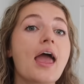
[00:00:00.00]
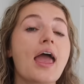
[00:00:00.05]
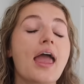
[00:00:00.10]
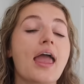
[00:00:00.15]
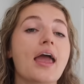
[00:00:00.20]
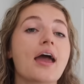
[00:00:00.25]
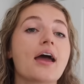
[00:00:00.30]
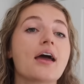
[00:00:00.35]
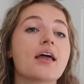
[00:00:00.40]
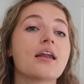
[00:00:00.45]

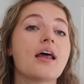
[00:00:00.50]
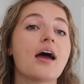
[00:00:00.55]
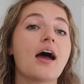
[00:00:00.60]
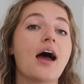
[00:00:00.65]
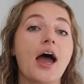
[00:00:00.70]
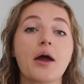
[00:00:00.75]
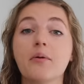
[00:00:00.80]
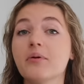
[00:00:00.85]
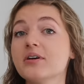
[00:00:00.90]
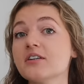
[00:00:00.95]

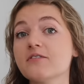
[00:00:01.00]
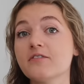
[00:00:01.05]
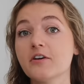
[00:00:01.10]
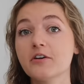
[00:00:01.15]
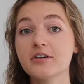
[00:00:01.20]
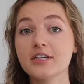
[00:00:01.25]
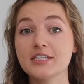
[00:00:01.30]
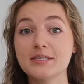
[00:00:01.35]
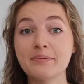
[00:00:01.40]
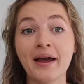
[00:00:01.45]
And I want to
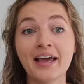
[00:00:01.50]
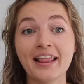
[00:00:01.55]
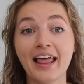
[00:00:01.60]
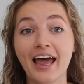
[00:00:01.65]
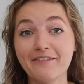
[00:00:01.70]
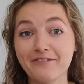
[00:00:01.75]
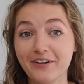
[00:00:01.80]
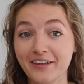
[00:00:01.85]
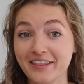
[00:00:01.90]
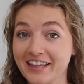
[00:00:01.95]
focus my
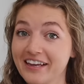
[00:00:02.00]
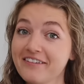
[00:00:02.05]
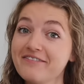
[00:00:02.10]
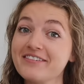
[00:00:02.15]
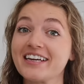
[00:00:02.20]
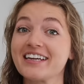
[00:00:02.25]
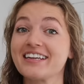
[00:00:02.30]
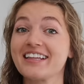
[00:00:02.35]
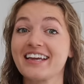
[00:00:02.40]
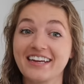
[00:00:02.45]
life on
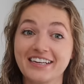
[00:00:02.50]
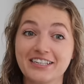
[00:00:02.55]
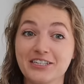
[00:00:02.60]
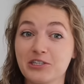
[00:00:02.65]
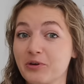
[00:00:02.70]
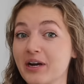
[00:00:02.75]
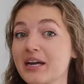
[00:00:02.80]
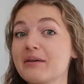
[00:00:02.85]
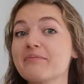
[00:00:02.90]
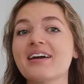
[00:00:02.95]
living, like
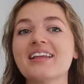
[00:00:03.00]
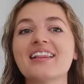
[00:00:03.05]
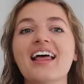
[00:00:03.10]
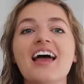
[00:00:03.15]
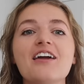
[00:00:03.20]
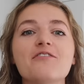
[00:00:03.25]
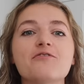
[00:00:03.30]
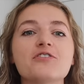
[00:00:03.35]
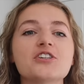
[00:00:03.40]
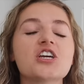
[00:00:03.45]
enjoying my
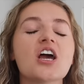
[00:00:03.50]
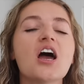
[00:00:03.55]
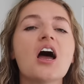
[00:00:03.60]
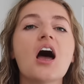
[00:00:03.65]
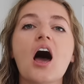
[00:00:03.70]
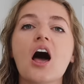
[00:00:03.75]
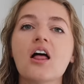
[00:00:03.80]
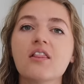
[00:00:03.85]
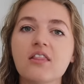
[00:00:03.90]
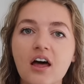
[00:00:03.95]
life, which
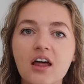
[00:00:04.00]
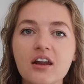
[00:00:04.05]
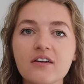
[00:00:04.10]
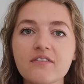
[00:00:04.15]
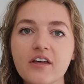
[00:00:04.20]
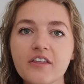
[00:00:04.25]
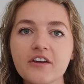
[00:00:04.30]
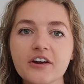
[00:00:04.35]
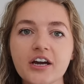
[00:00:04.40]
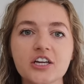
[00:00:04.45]
a lot
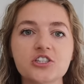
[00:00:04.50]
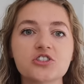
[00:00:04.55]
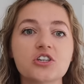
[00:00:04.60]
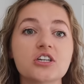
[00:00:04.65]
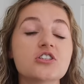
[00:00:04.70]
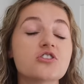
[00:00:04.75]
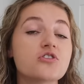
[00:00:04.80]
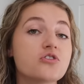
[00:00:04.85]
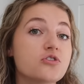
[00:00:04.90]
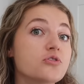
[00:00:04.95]
of other
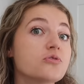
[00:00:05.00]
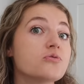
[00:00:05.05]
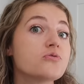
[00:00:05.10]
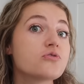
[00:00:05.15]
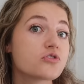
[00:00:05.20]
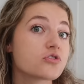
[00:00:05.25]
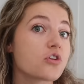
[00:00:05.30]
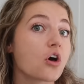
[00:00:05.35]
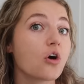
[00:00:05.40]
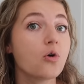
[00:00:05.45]
countries do
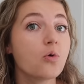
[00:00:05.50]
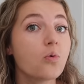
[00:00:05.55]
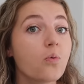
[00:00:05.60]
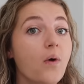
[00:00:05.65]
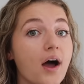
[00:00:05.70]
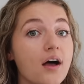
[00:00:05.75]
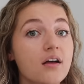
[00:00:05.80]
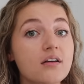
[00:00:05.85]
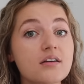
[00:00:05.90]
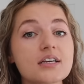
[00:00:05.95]
so
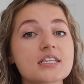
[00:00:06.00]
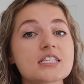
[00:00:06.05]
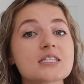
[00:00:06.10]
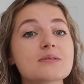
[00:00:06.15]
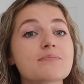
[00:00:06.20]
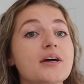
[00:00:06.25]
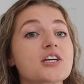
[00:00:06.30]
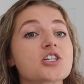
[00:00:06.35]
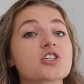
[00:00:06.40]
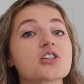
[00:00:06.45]
well,
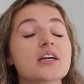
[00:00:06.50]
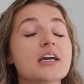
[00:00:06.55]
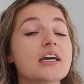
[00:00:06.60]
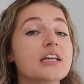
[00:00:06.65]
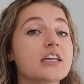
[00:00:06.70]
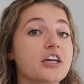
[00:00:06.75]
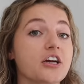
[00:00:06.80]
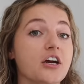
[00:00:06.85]
especially in